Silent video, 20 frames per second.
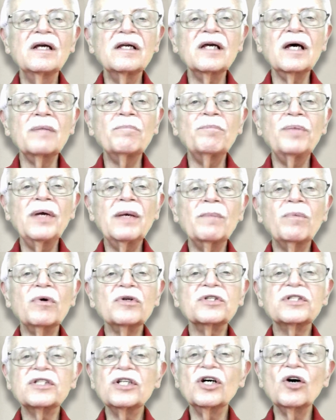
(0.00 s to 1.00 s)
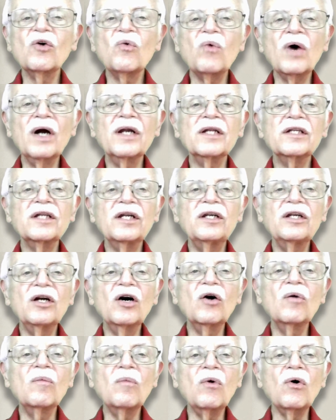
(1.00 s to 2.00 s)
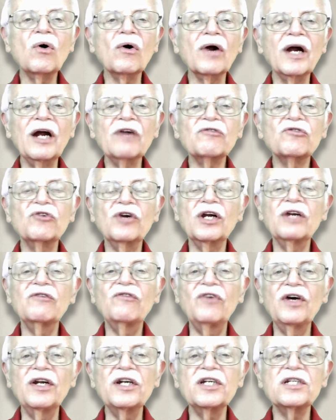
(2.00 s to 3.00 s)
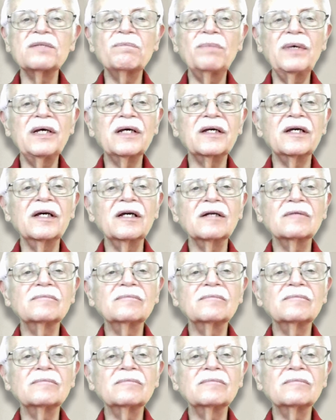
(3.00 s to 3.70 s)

Yet people still wanted to know more after he had finished speaking.